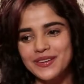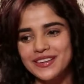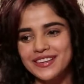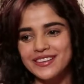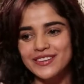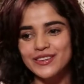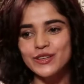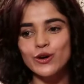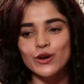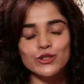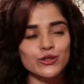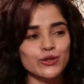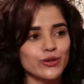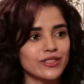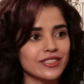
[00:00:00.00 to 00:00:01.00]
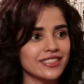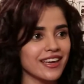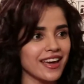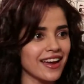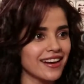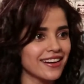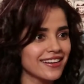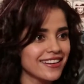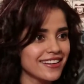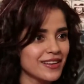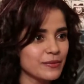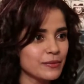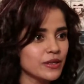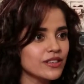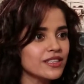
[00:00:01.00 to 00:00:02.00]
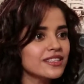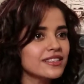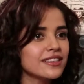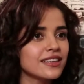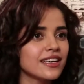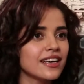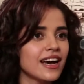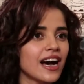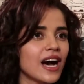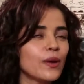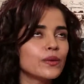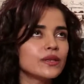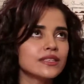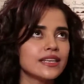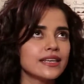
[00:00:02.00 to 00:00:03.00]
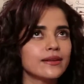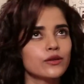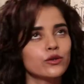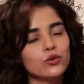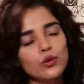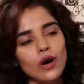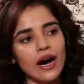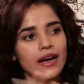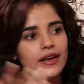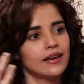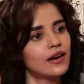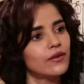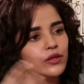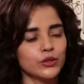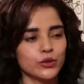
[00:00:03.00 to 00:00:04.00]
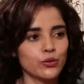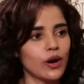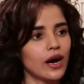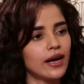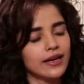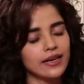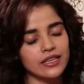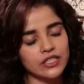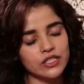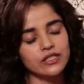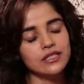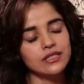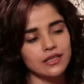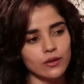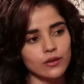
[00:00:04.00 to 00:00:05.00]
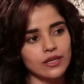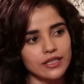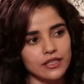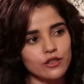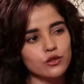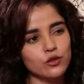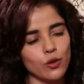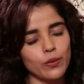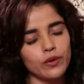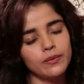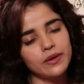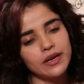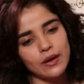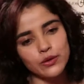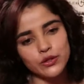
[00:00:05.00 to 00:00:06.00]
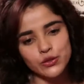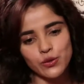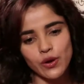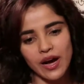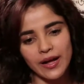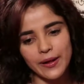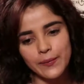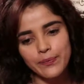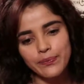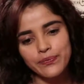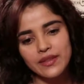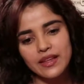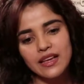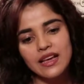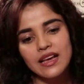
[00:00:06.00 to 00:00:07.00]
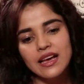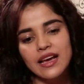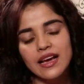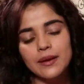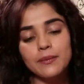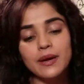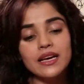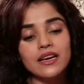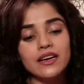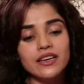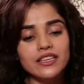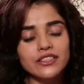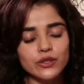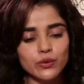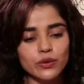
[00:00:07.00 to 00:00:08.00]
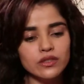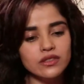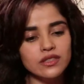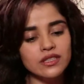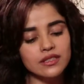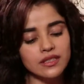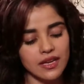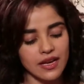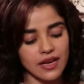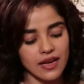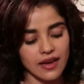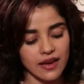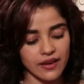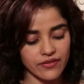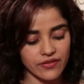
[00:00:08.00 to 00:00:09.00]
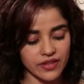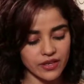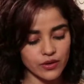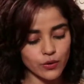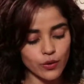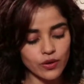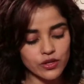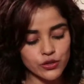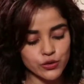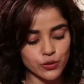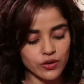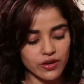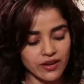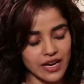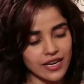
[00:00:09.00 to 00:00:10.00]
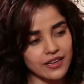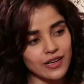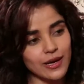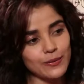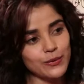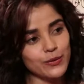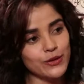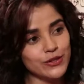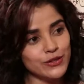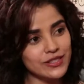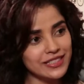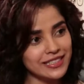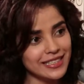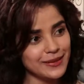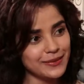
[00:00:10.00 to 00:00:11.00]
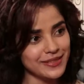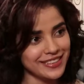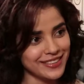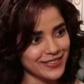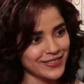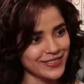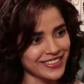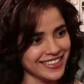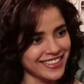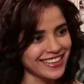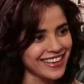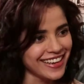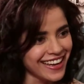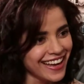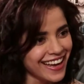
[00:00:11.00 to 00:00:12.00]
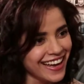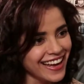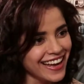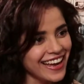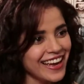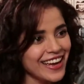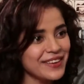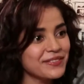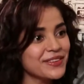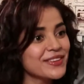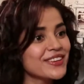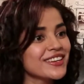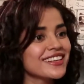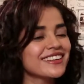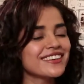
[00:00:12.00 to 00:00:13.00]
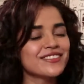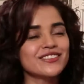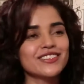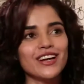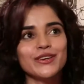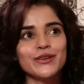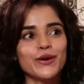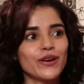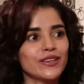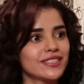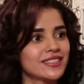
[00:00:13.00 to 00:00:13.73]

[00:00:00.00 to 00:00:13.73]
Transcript: director he got so scared because I was like too high. I was too high. Actually, still little sober, but I was too high. And my condition was this: if they don't shoot right now, I'm going to sleep here only. and my director Afzal, he got